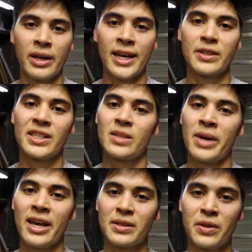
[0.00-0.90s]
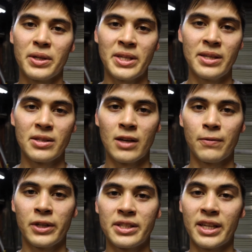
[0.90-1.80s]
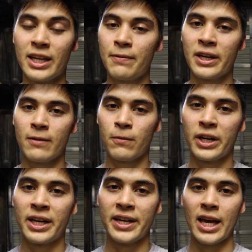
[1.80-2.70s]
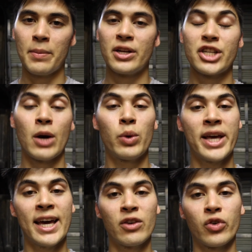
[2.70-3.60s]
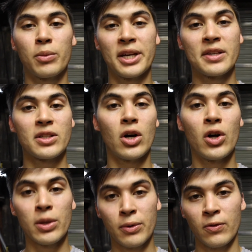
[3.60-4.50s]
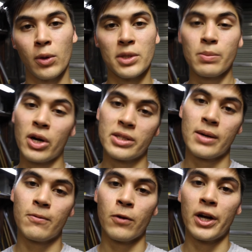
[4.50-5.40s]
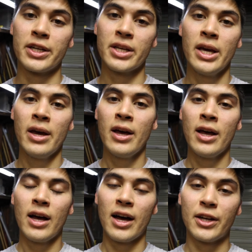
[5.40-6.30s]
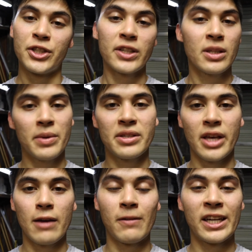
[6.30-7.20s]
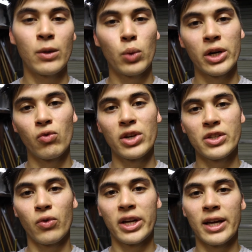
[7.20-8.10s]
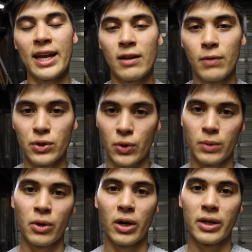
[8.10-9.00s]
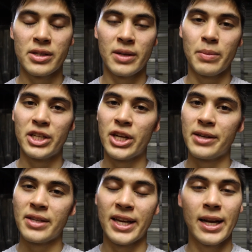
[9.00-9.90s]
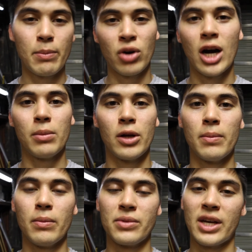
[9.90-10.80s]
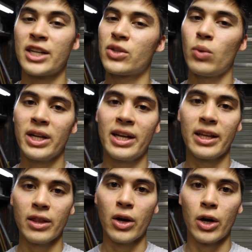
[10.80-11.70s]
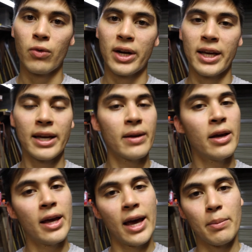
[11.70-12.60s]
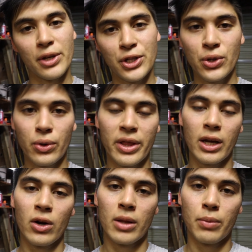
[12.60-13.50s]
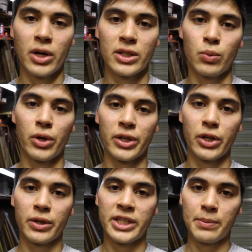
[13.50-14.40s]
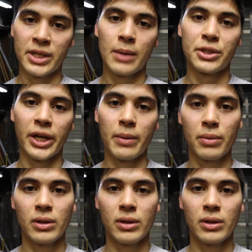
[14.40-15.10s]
Now, since my S13 suffered significant front-end damage, I went ahead and replaced all the performance parts up front. Just to be safe, I didn't want to risk running any of those old parts and be chasing any problems. I just wanted to get the car running and be sure that all the parts were in good tip-top shape.